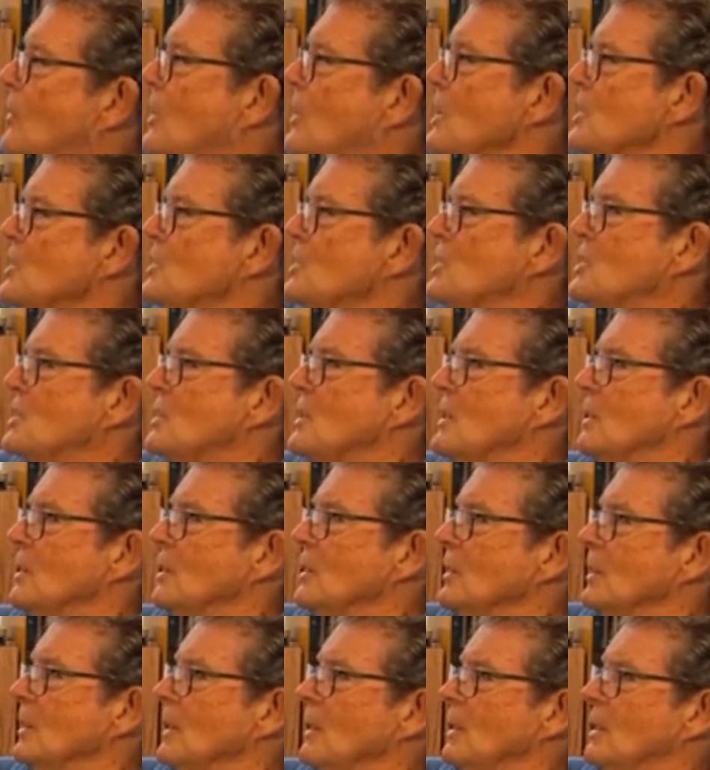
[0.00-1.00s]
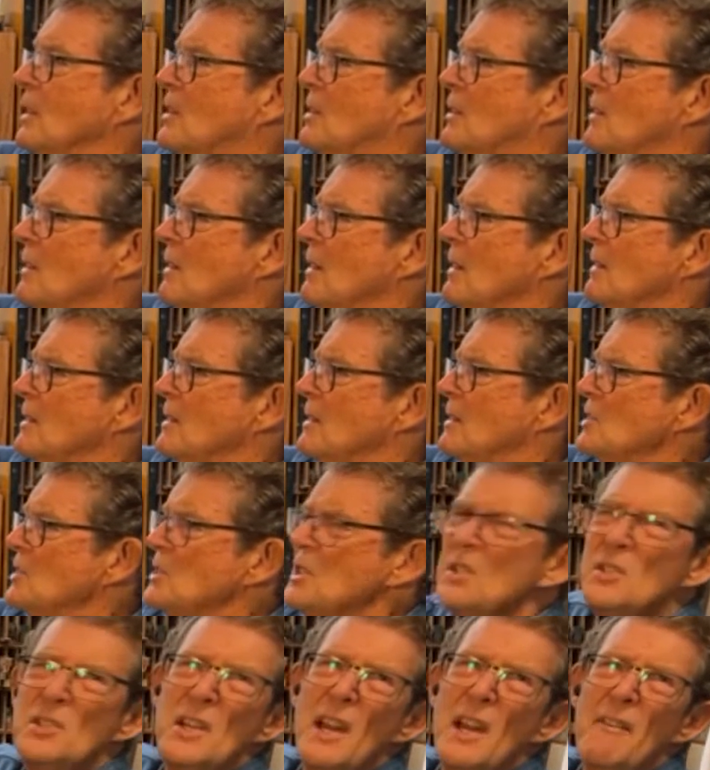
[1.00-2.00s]
This, does
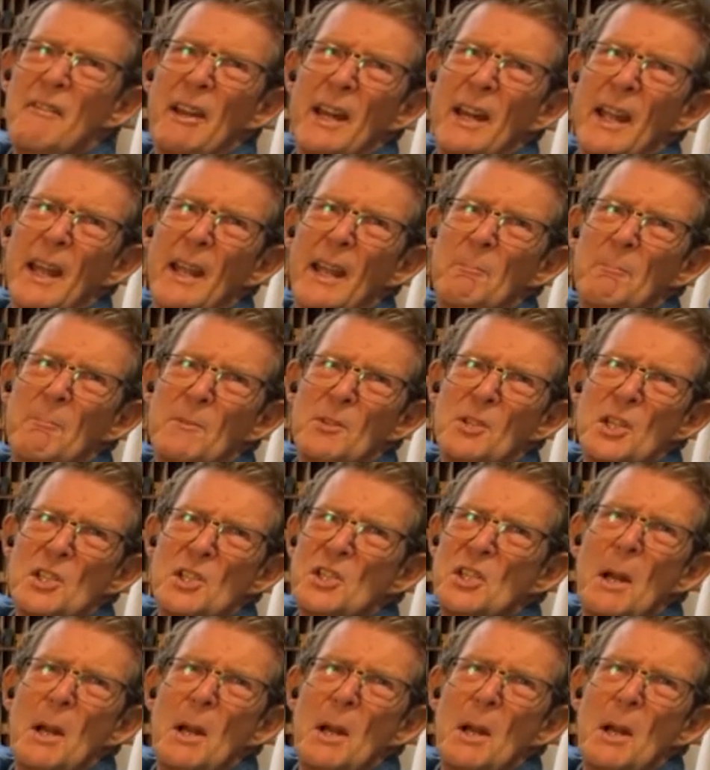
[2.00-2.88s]
this have a name? Just